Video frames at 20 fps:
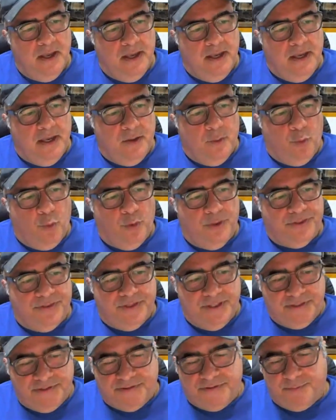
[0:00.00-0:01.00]
With
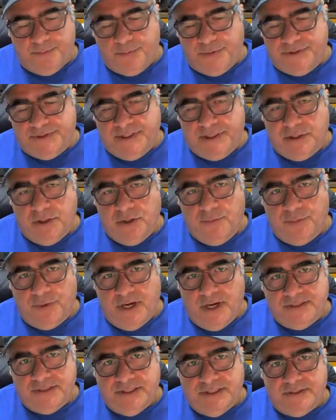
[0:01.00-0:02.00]
this particular
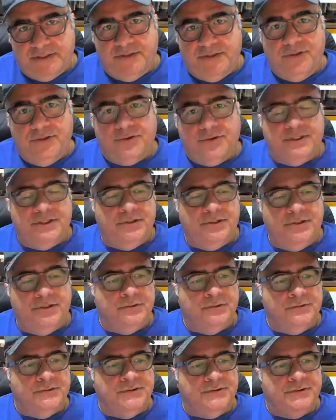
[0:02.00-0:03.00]
project, you can
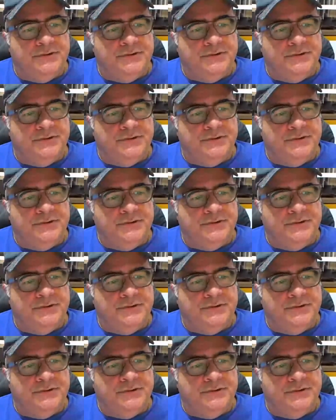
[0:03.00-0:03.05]
use